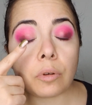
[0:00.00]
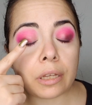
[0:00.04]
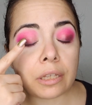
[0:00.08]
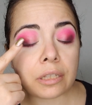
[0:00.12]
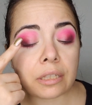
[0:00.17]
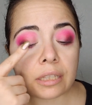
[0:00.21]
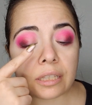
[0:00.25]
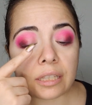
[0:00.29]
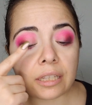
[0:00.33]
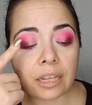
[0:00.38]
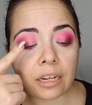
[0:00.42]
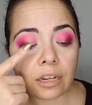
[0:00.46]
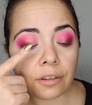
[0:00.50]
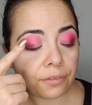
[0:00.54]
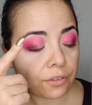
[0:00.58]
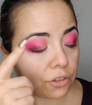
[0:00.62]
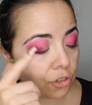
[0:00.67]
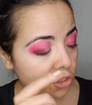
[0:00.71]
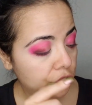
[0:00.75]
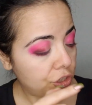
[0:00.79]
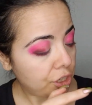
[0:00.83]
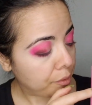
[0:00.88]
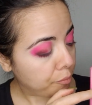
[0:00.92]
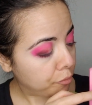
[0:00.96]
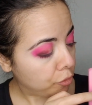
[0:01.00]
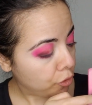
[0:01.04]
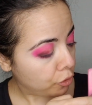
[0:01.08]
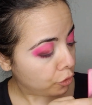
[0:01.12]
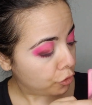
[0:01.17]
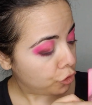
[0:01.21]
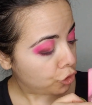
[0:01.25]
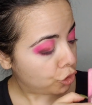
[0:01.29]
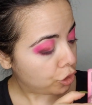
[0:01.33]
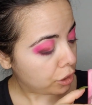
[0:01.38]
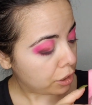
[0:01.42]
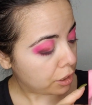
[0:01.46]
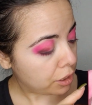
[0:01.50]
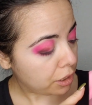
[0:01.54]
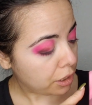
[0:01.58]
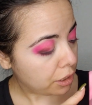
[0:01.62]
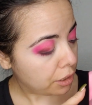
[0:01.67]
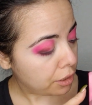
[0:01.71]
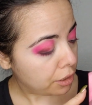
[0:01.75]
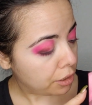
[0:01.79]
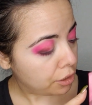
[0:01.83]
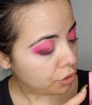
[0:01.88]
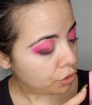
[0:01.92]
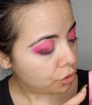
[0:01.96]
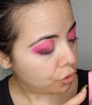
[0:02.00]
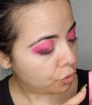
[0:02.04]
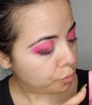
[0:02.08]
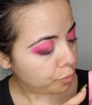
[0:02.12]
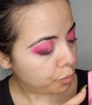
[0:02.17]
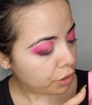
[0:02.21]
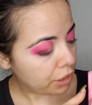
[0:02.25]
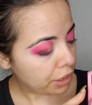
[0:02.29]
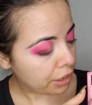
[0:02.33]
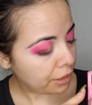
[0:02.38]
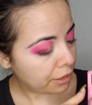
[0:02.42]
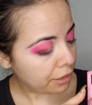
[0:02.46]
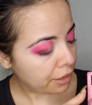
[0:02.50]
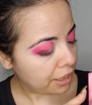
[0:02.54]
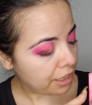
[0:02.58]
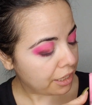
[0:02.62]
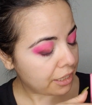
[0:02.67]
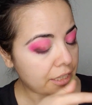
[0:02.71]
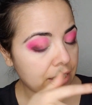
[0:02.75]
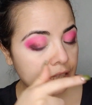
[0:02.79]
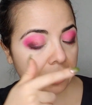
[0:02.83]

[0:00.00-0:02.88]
instead of a shimmer, just continue putting this